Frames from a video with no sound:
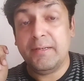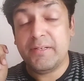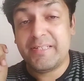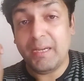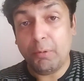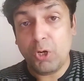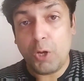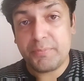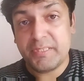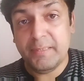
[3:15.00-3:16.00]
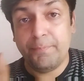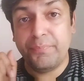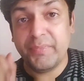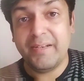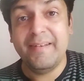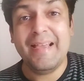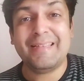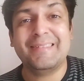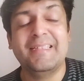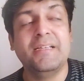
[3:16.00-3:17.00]
double opt-in. The
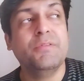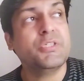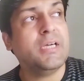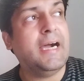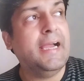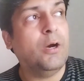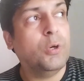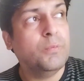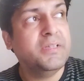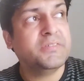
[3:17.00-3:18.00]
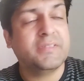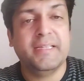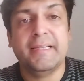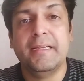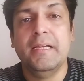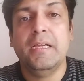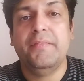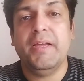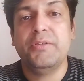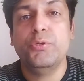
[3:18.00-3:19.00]
next thing which I always think
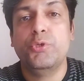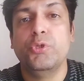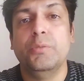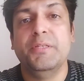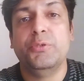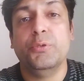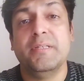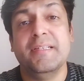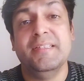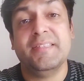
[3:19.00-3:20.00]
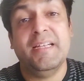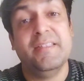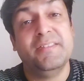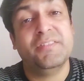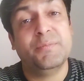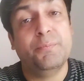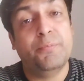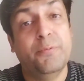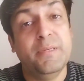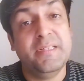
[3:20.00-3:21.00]
that you should be doing is, and this is
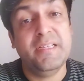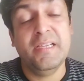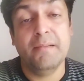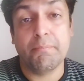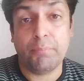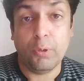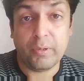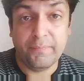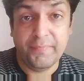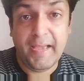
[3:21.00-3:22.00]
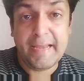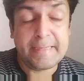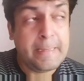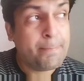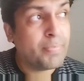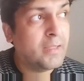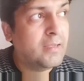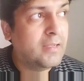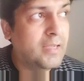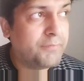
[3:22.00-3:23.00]
pretty important, that
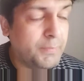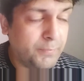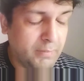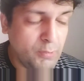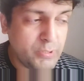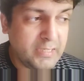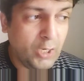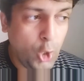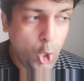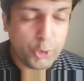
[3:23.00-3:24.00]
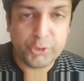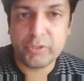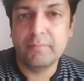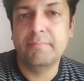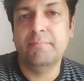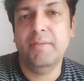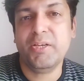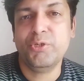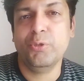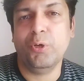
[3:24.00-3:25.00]
if you're promoting a launch, make
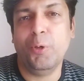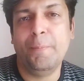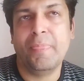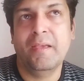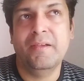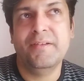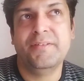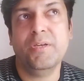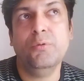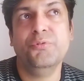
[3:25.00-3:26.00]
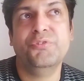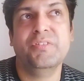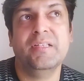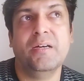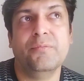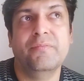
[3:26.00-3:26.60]
sure don't send out